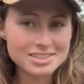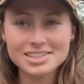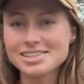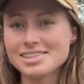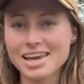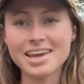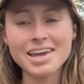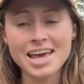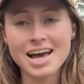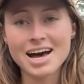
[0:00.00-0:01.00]
As you can
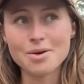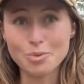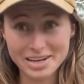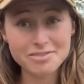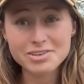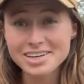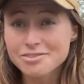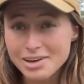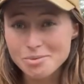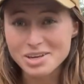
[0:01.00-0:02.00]
see, we did fit
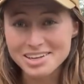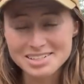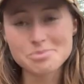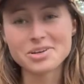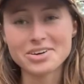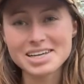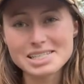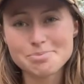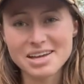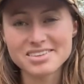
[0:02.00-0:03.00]
in a fair bit, to be
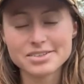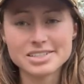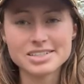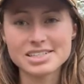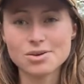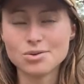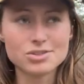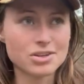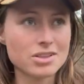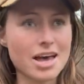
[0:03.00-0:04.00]
honest, but there is just
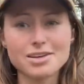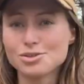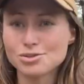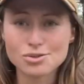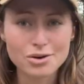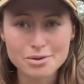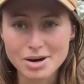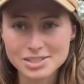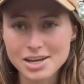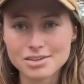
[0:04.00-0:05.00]
also like so
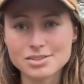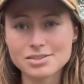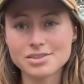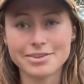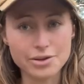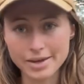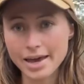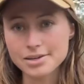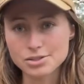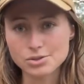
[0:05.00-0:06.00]
much else that you
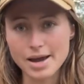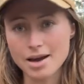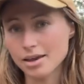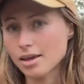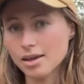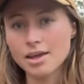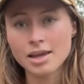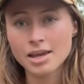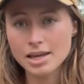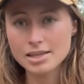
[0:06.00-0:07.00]
can do out here
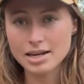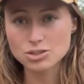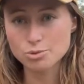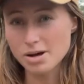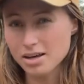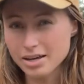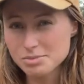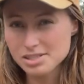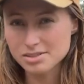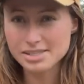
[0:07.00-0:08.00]
in the national park. I
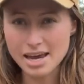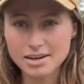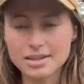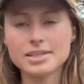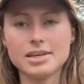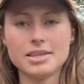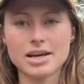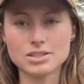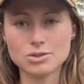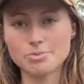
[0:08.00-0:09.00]
am still technically
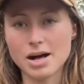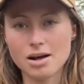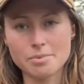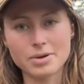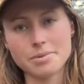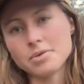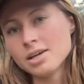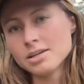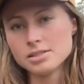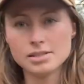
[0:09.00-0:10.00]
in the national park, but I'm
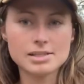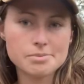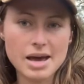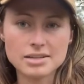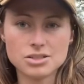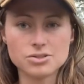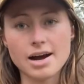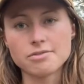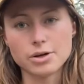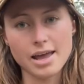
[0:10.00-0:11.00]
just about to
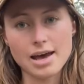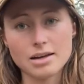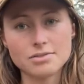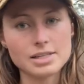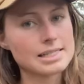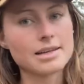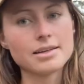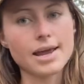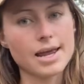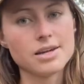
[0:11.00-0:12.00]
drive on out of the
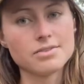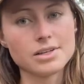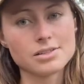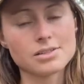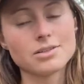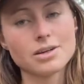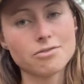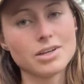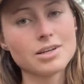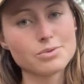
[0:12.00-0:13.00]
southern end of it, so
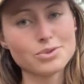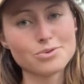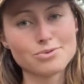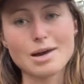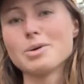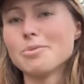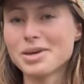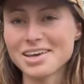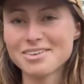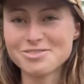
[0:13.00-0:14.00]
I figured I would wrap up
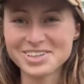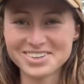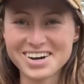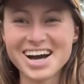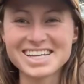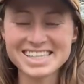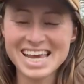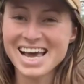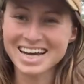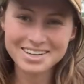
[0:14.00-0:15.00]
here for you guys.
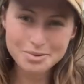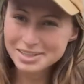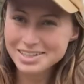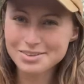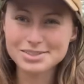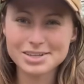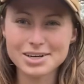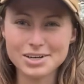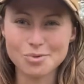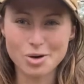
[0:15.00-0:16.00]
I did quickly also
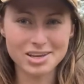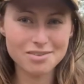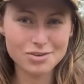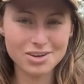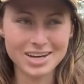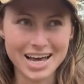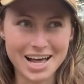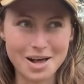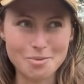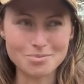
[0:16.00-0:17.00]
want to give you
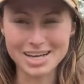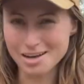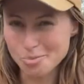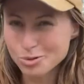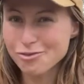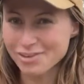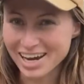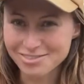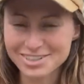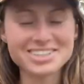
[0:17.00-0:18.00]
a couple
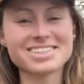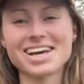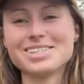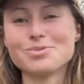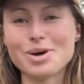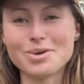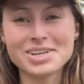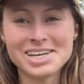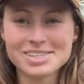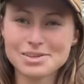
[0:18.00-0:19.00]
favorites as well.